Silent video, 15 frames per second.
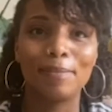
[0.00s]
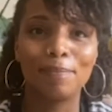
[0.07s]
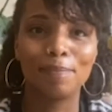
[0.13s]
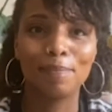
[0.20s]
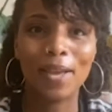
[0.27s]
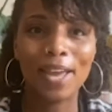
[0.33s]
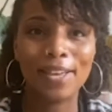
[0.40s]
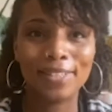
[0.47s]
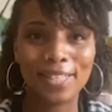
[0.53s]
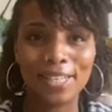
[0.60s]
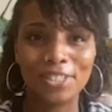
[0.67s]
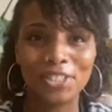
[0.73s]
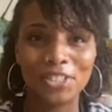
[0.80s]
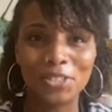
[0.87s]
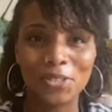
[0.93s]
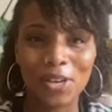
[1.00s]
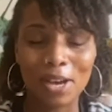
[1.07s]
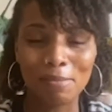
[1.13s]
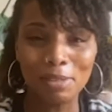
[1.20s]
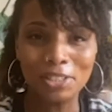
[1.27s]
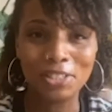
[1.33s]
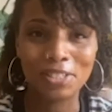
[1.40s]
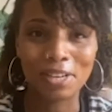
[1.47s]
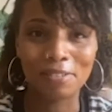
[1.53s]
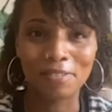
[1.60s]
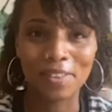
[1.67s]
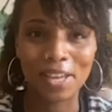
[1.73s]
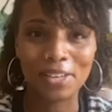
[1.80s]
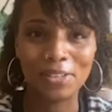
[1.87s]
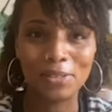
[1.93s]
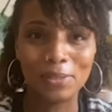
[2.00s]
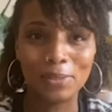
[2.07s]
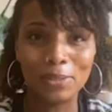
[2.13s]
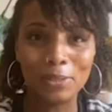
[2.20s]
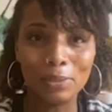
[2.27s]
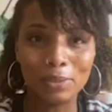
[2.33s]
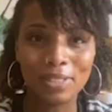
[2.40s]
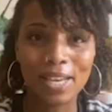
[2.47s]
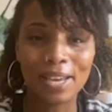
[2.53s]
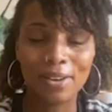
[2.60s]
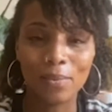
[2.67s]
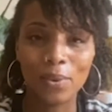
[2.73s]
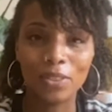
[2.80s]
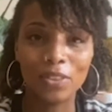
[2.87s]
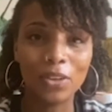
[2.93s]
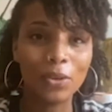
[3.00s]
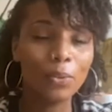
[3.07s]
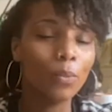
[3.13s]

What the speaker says: pay attention to how much stuff that you take with you.